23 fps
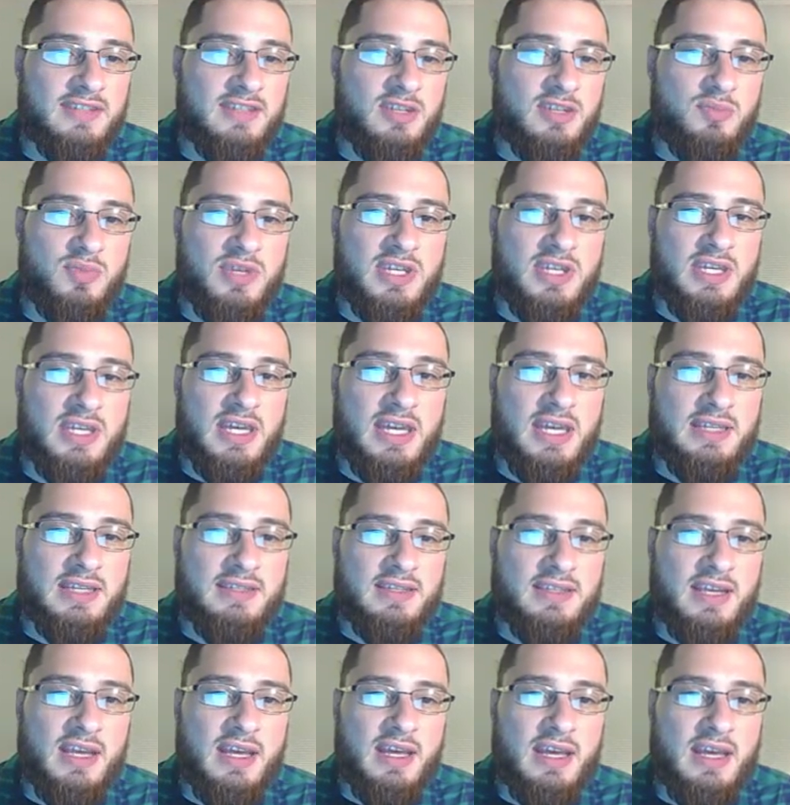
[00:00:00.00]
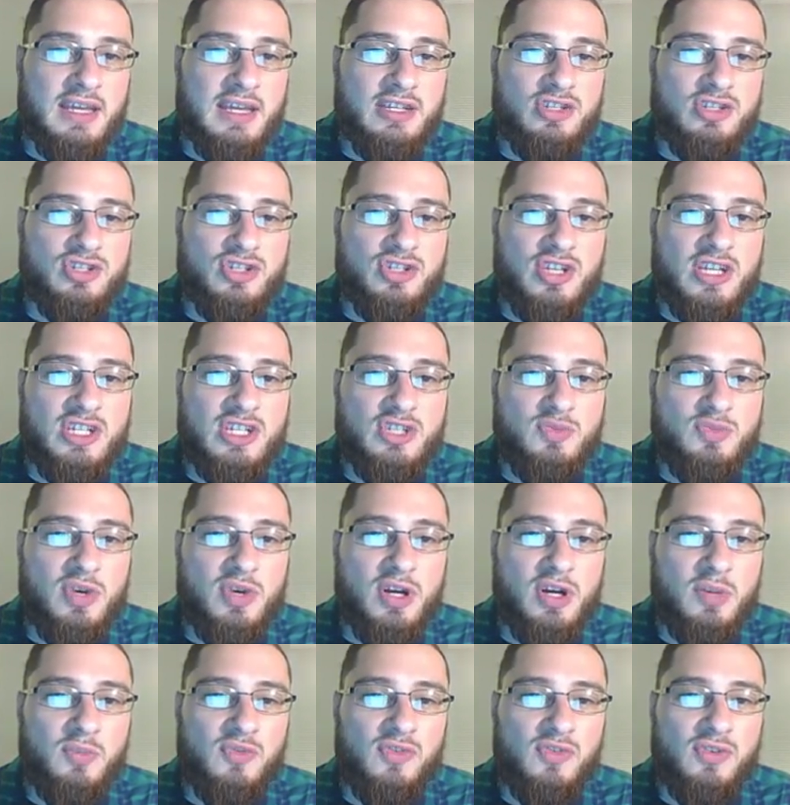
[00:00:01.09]
ATPase
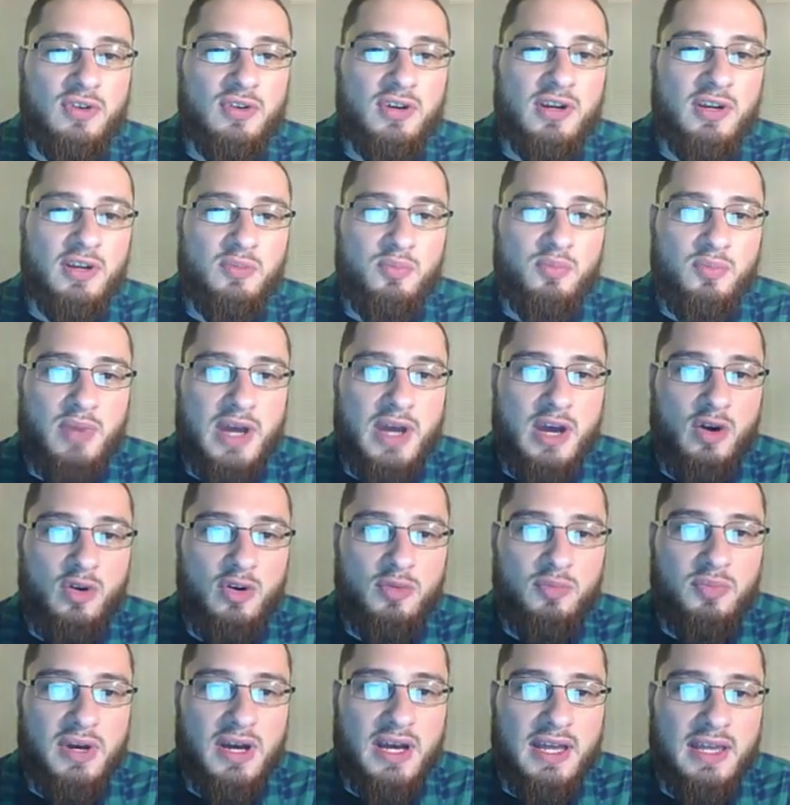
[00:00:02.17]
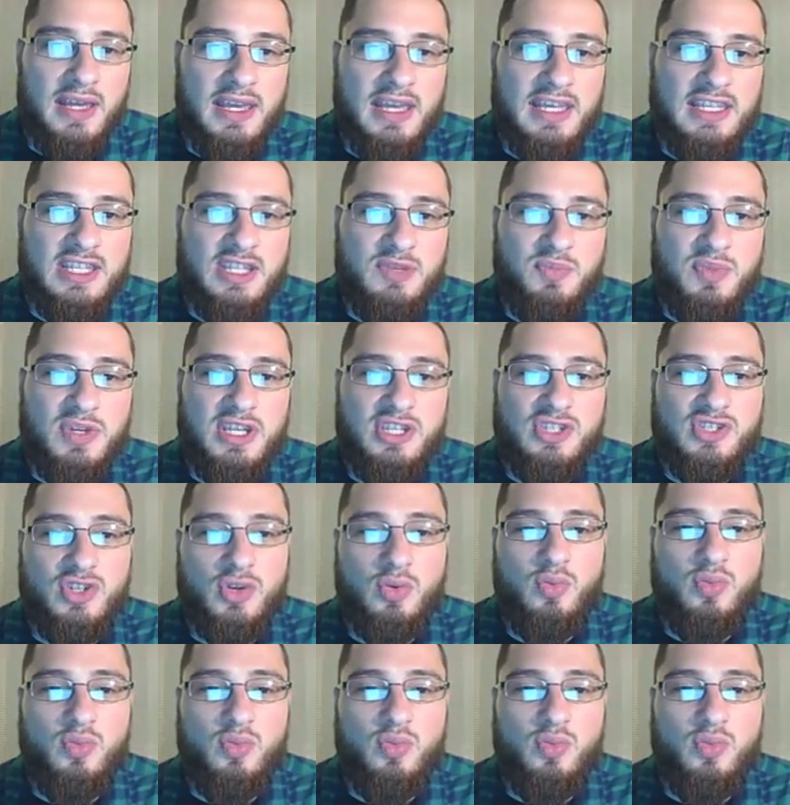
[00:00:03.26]
exchange pumps, all right, powered by ATP.